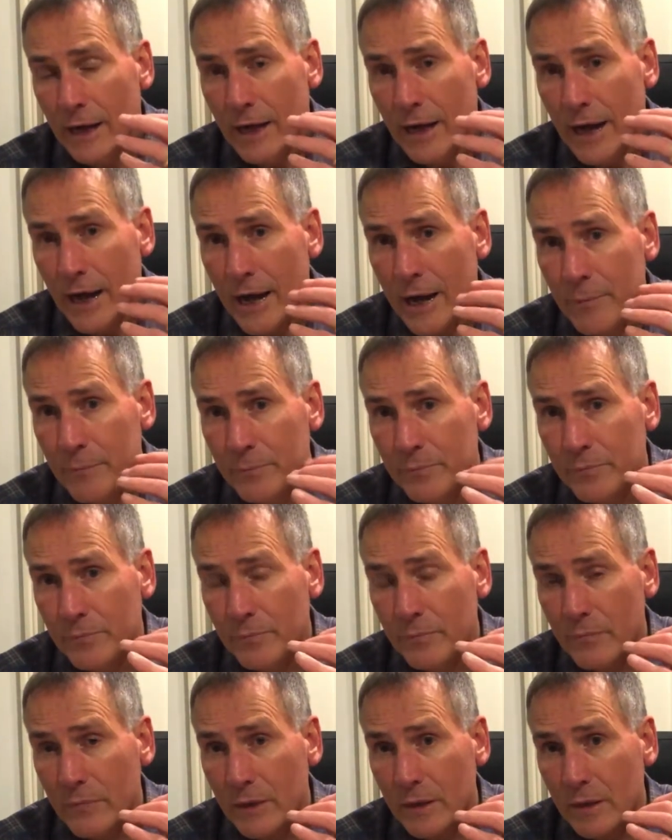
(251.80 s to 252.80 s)

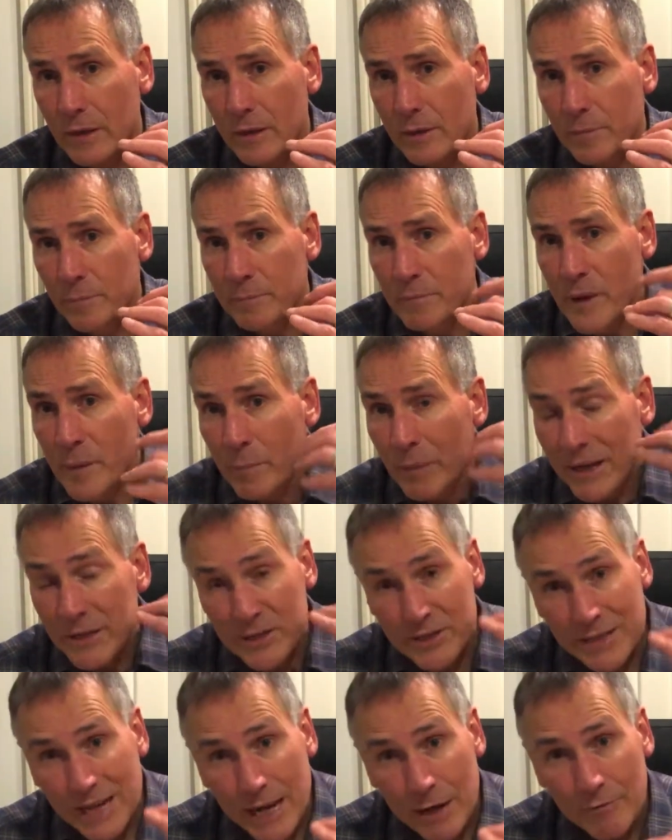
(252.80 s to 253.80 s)
by
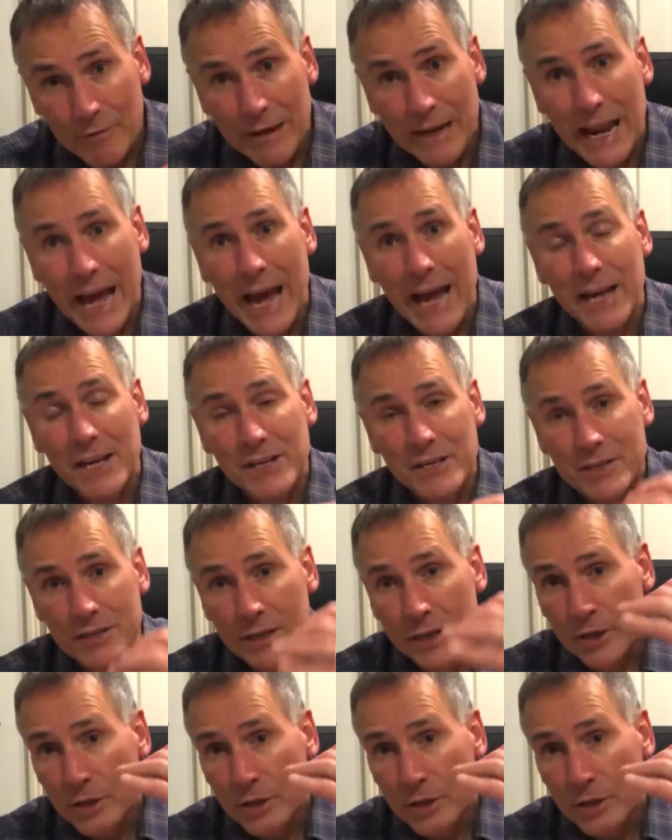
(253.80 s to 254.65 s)
staying relaxed,